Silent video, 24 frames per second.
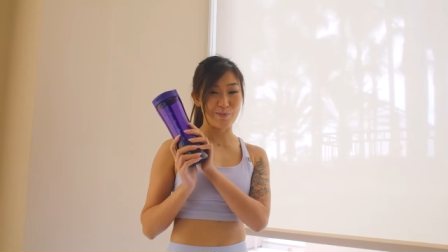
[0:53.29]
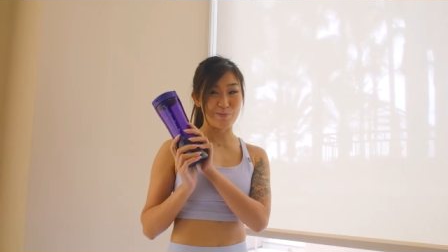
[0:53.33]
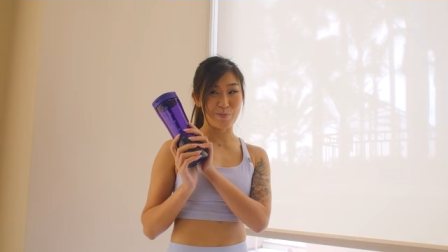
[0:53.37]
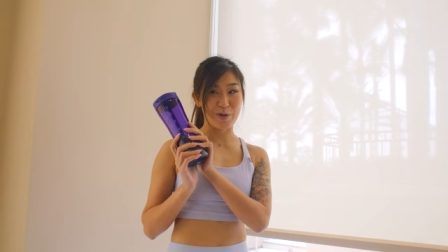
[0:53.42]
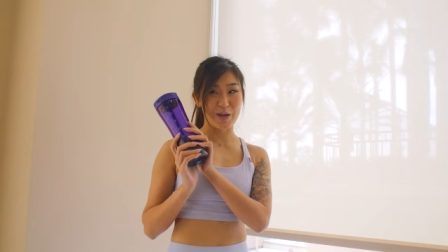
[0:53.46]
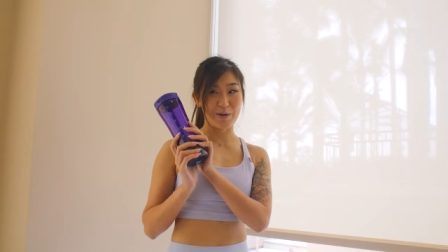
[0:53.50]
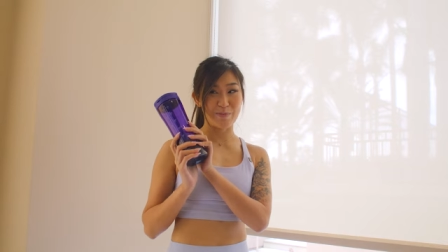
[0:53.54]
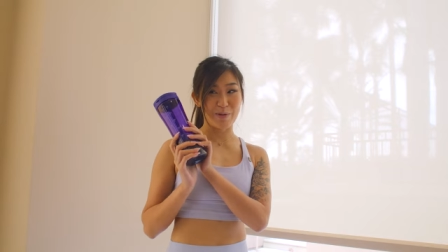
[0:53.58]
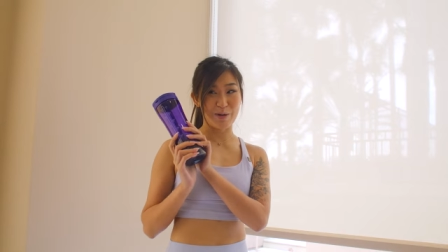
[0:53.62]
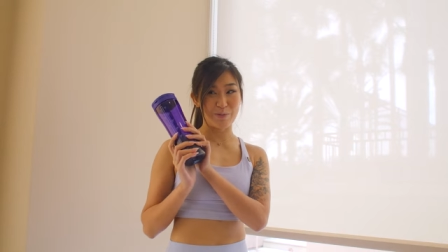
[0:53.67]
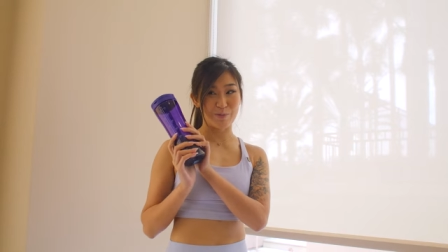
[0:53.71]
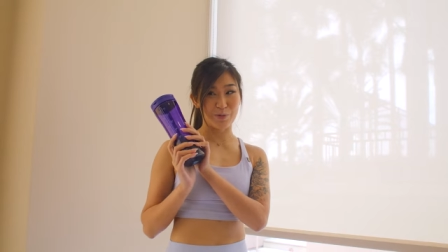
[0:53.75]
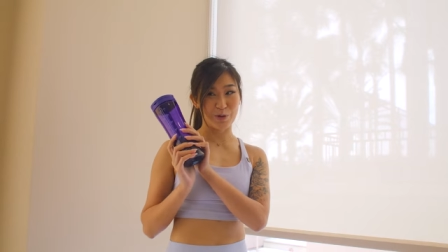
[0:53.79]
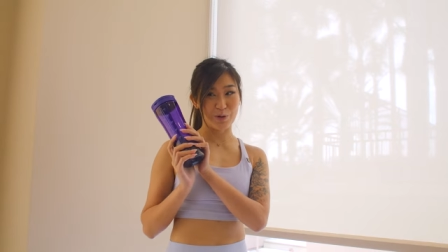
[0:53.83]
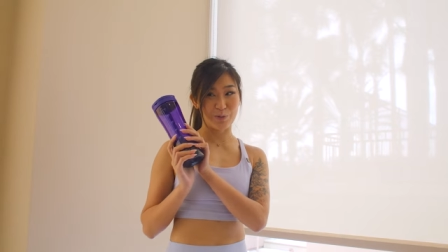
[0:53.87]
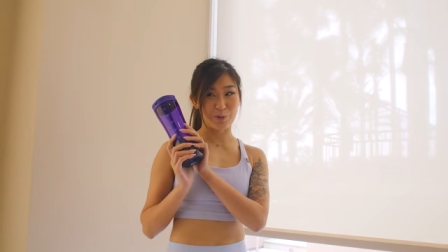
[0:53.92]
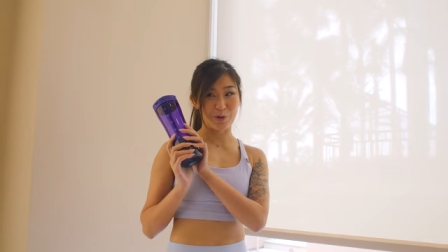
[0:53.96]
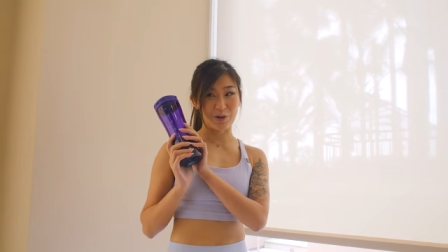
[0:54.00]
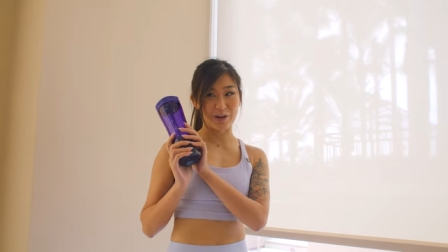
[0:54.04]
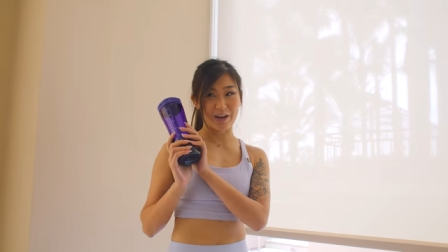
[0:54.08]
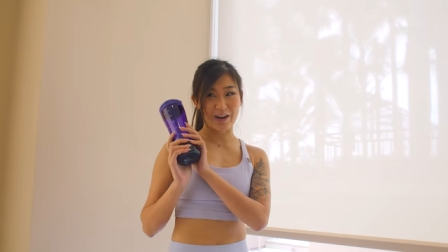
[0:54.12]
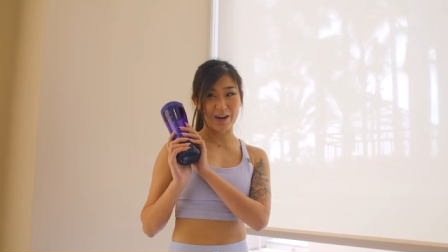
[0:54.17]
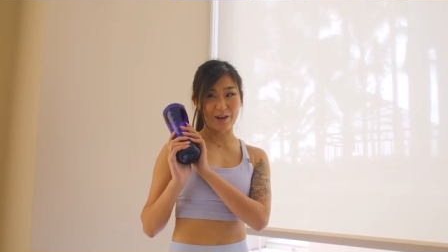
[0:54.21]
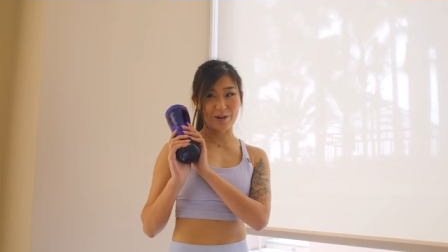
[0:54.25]
made my
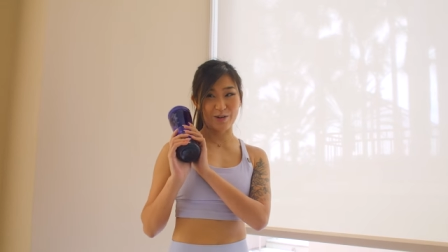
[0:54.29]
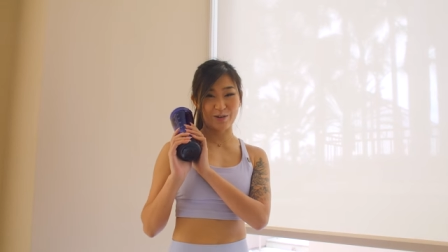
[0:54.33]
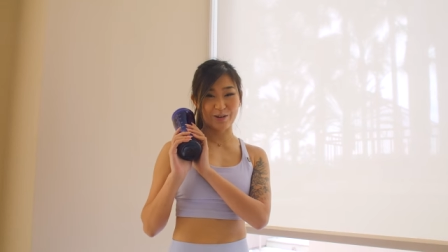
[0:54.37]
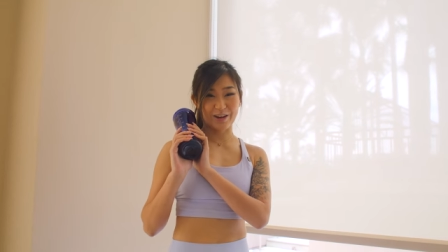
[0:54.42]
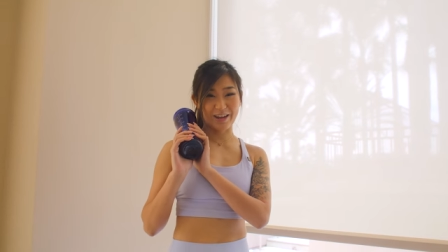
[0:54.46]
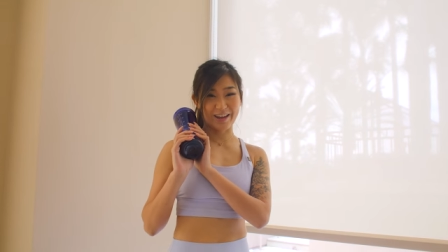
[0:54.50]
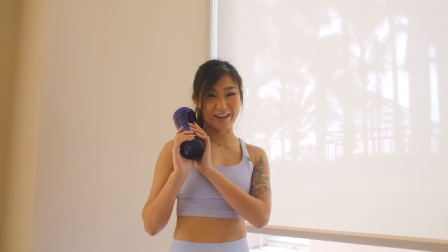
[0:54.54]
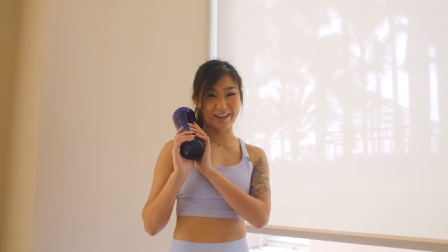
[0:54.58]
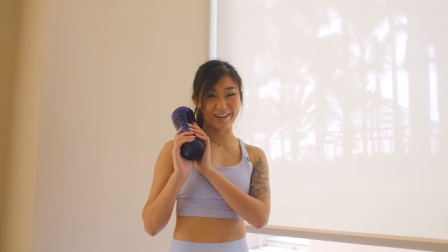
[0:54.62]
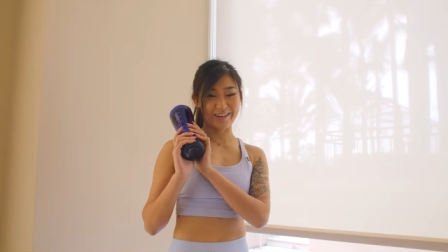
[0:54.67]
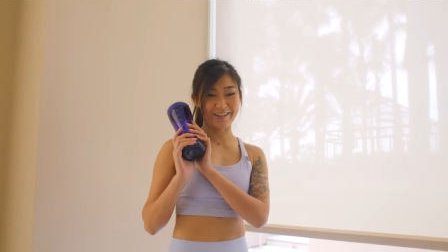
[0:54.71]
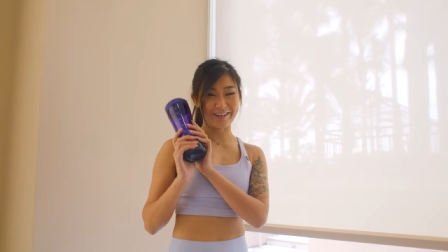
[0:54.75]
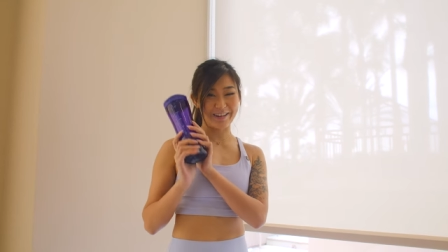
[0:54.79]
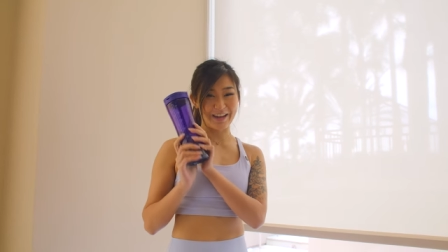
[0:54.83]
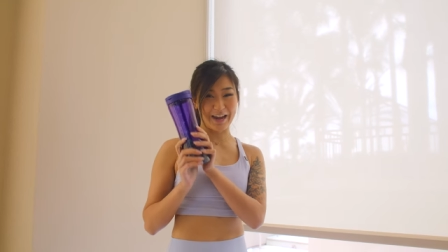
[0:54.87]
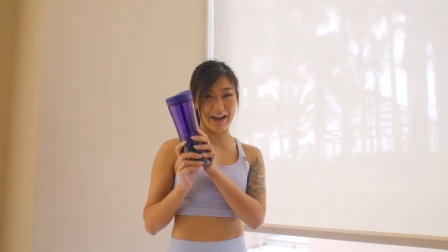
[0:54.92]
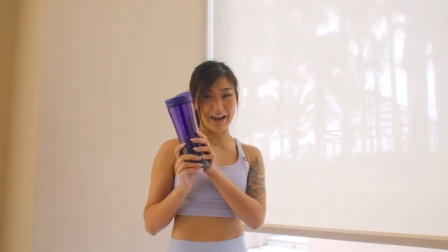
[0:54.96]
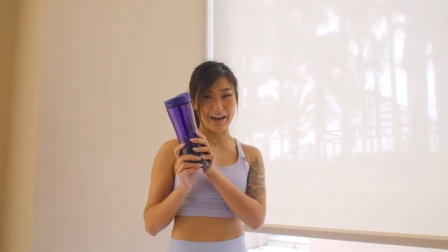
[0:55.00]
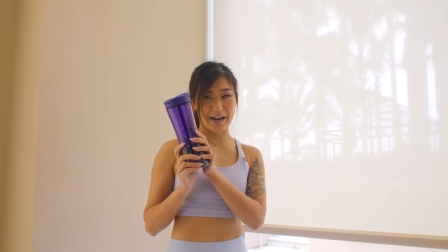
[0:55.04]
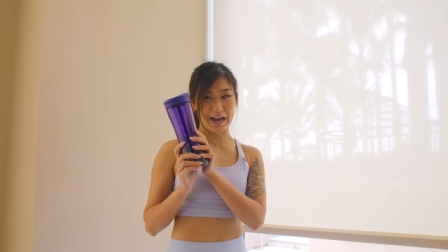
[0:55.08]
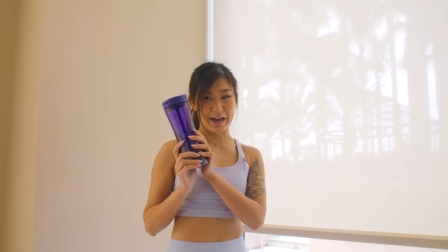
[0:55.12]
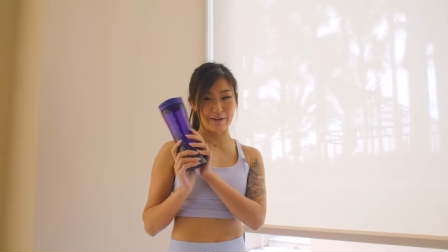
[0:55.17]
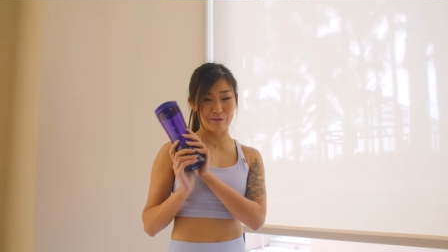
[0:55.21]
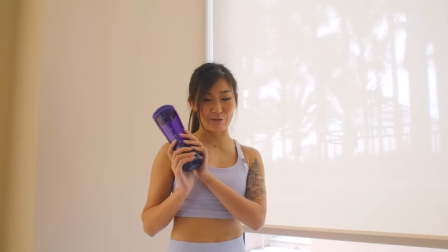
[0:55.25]
pre-workout and
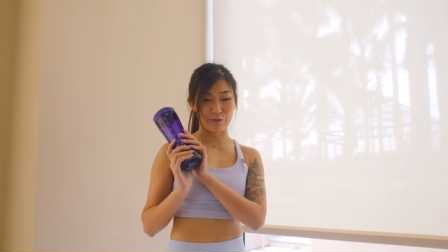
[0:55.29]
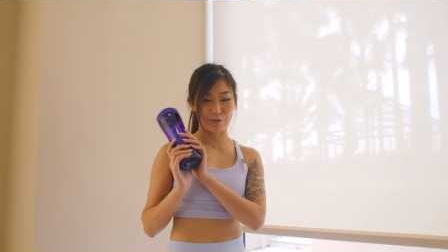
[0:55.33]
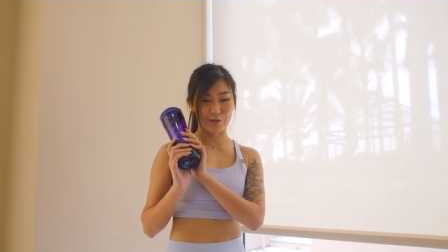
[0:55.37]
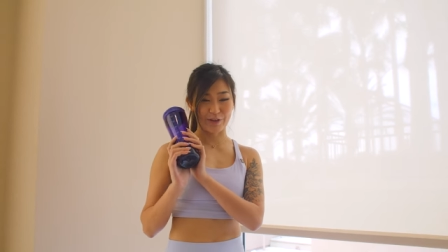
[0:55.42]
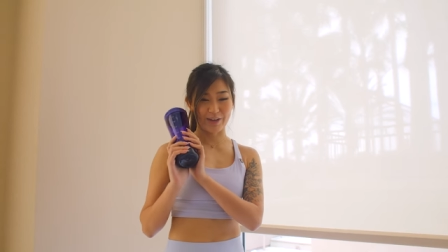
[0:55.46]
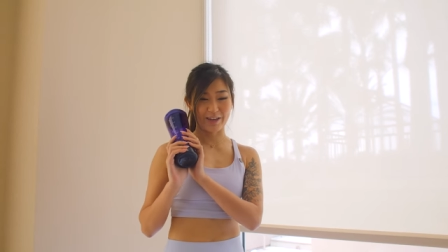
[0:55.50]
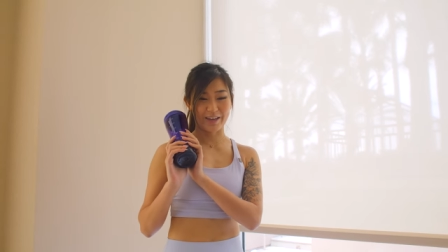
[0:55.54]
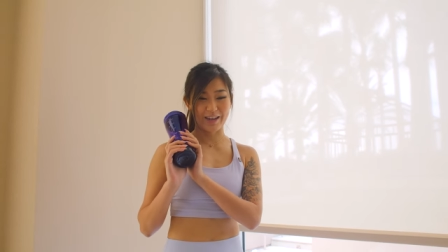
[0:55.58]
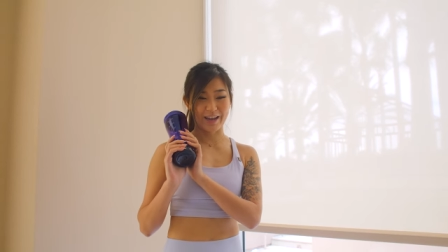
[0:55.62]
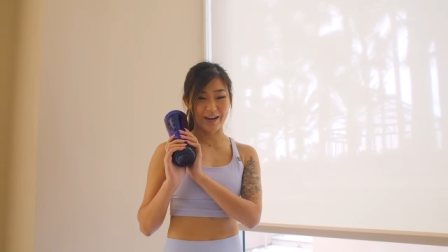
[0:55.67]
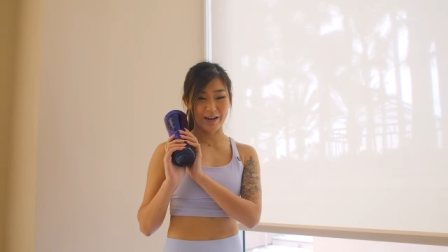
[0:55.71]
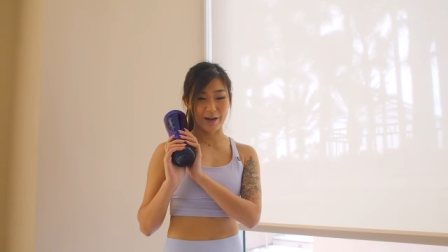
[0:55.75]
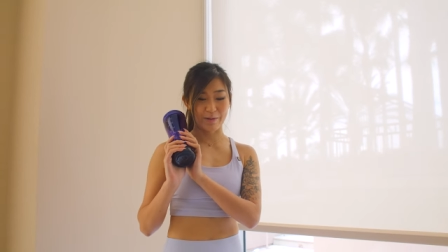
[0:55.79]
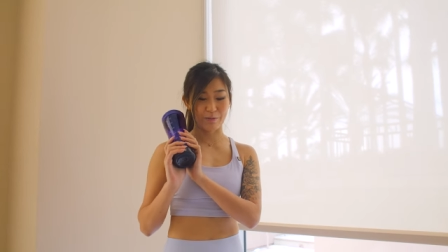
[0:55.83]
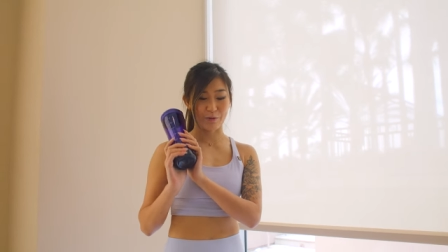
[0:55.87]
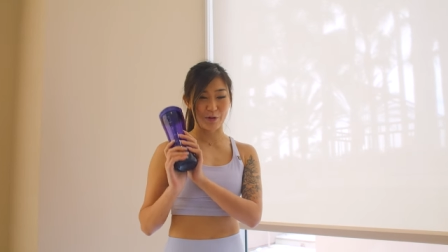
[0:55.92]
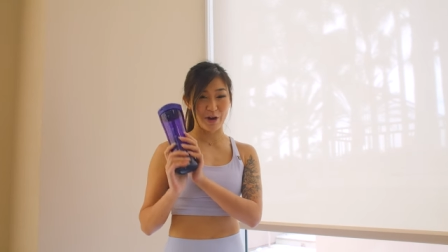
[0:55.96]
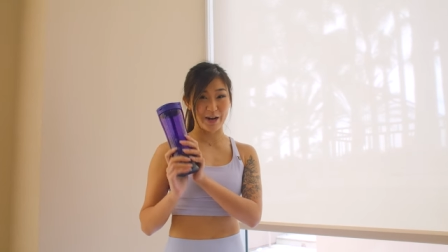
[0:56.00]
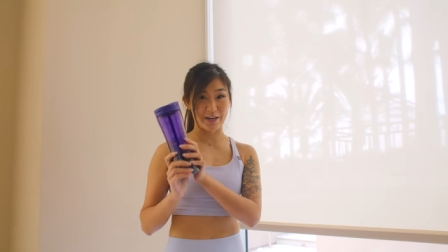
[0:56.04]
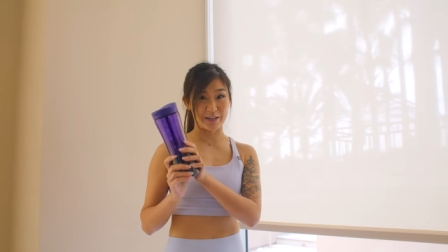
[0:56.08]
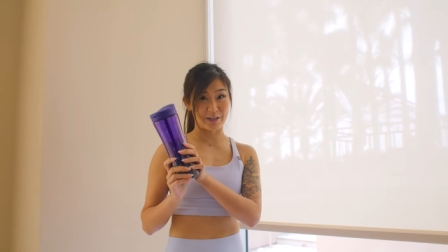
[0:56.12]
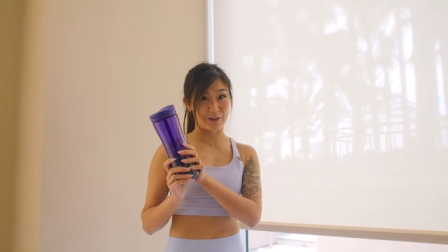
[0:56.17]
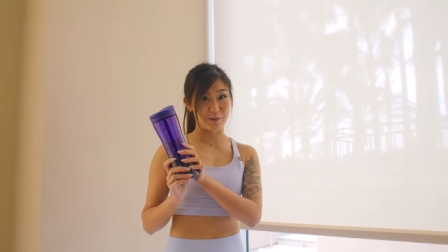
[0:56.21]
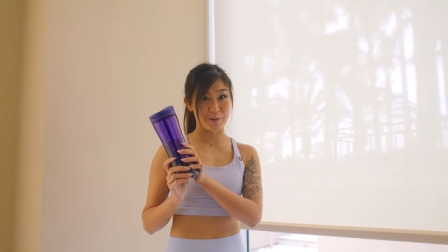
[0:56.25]
had half of it and I'm
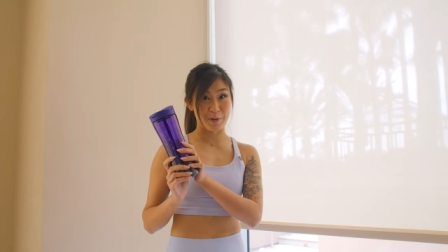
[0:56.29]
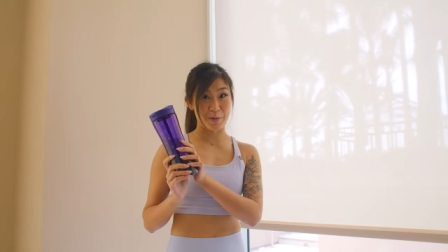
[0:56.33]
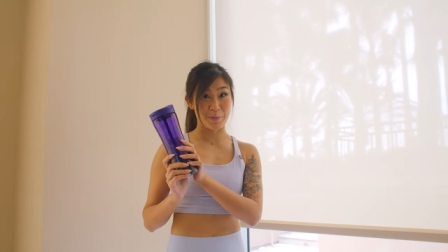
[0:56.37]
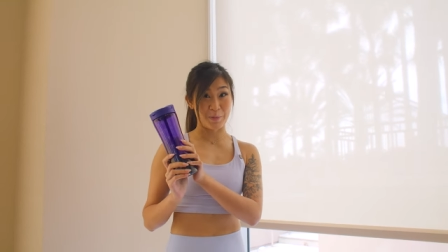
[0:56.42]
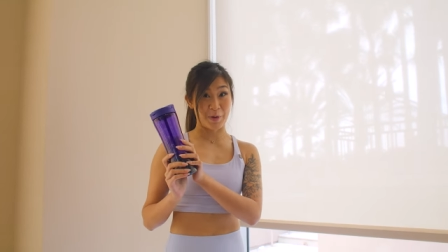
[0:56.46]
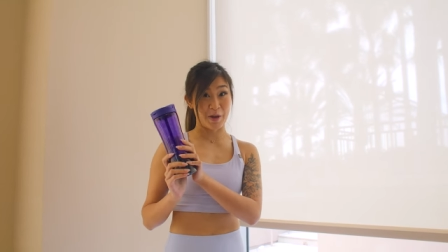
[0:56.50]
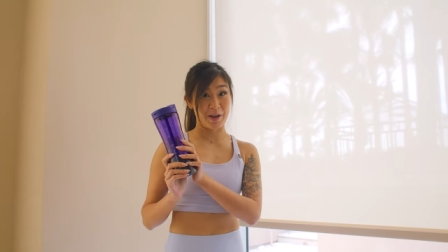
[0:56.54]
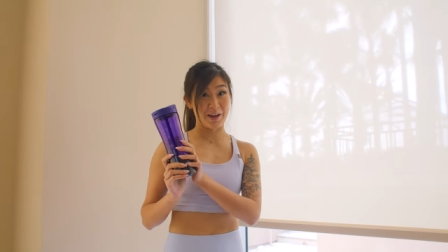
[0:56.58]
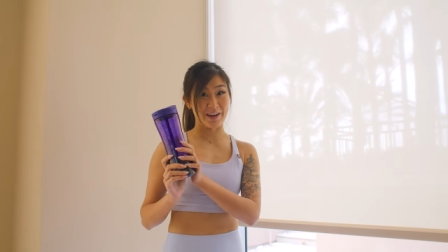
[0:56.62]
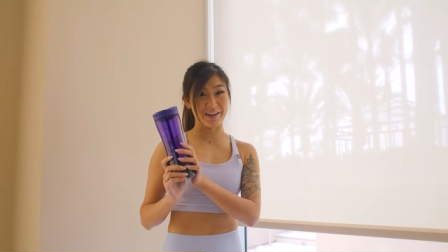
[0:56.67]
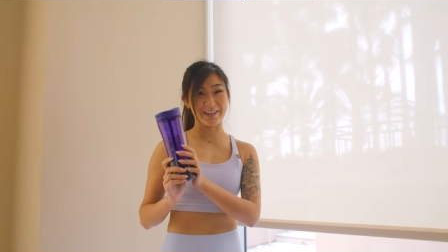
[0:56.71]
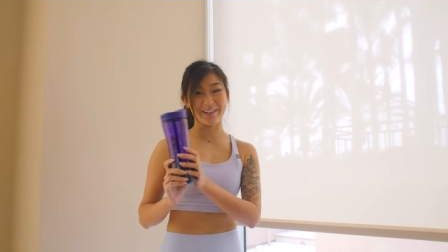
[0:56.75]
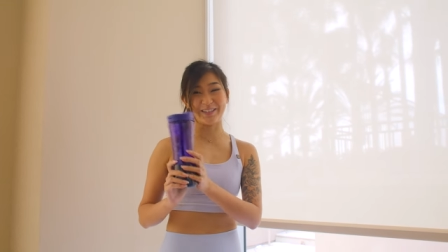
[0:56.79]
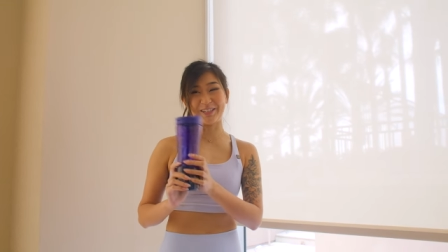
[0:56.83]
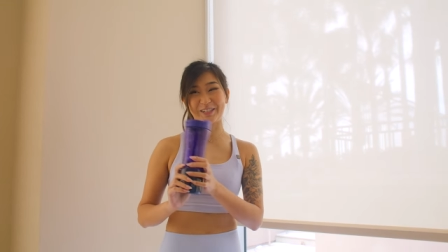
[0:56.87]
cracked out of my mind.